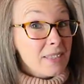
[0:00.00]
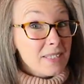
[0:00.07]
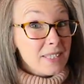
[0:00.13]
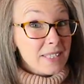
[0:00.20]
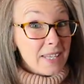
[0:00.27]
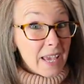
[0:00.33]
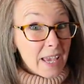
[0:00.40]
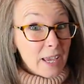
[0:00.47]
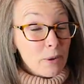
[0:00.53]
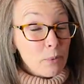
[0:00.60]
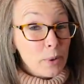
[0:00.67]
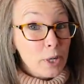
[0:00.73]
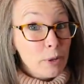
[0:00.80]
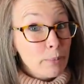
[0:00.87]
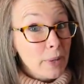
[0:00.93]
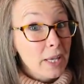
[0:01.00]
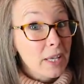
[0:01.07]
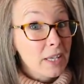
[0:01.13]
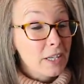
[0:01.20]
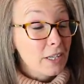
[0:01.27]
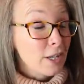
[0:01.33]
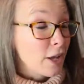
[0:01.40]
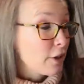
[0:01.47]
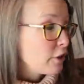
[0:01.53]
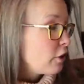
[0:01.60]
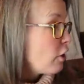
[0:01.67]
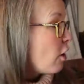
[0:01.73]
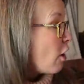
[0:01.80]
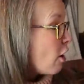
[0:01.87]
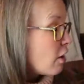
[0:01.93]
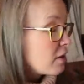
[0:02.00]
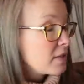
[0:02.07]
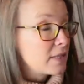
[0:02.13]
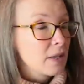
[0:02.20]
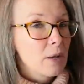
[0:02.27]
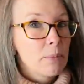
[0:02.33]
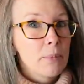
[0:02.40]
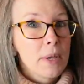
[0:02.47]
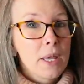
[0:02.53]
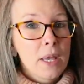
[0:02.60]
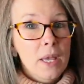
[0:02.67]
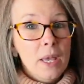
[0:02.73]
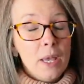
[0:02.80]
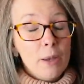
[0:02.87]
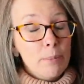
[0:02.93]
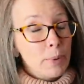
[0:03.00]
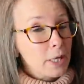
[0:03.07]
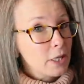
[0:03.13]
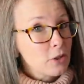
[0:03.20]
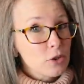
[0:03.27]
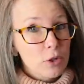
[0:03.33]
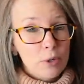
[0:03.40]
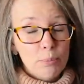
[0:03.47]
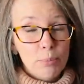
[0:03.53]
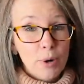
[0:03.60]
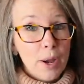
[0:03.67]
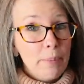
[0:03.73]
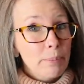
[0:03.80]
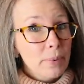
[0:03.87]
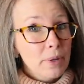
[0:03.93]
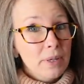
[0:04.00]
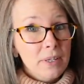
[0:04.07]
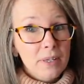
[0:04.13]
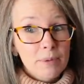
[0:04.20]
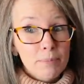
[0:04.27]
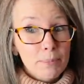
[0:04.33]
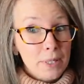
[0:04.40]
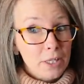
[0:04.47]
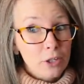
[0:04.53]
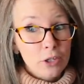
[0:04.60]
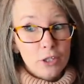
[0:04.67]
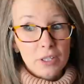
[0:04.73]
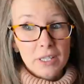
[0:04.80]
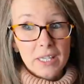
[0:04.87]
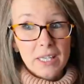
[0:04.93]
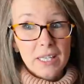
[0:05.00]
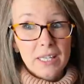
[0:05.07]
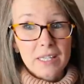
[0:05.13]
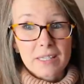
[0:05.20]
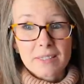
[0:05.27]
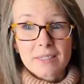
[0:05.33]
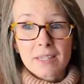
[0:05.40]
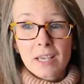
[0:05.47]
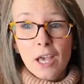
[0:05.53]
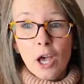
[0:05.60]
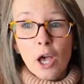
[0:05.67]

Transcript: Today we are making another awesome pantry prep meal. It is